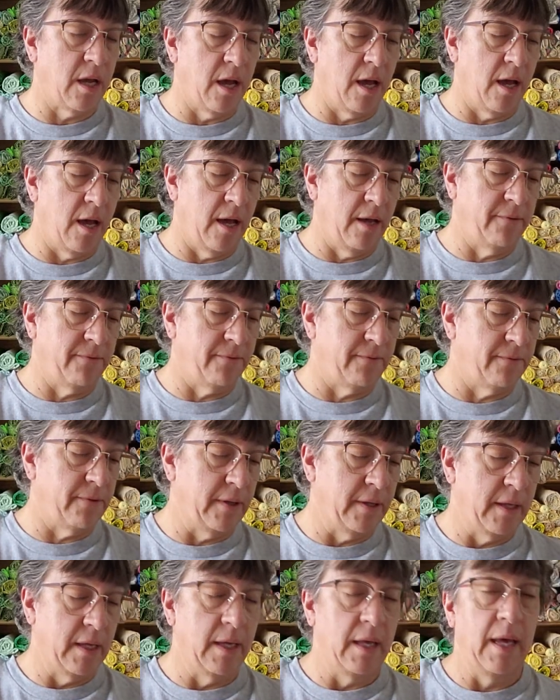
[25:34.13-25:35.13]
off
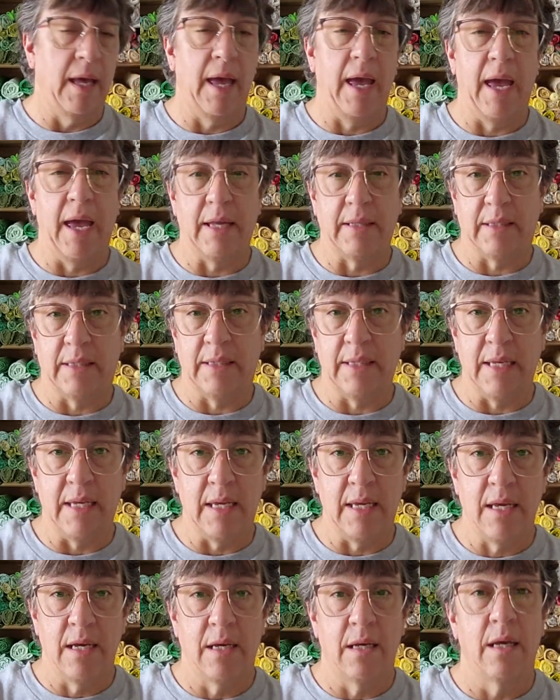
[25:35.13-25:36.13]

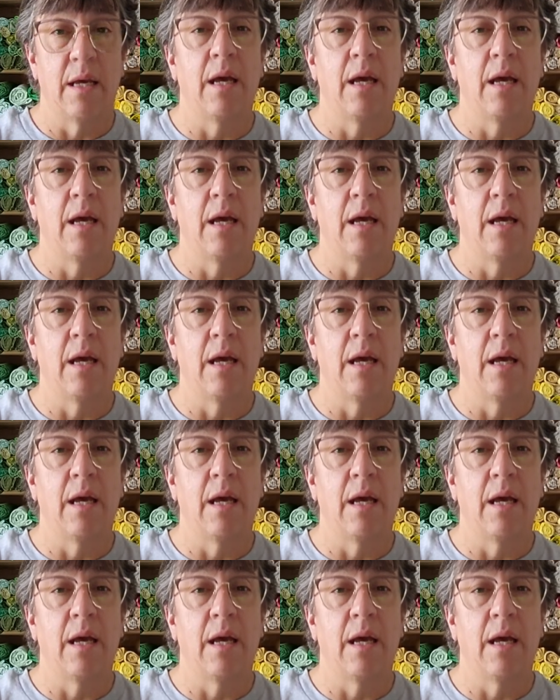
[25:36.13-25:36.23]
Etsy,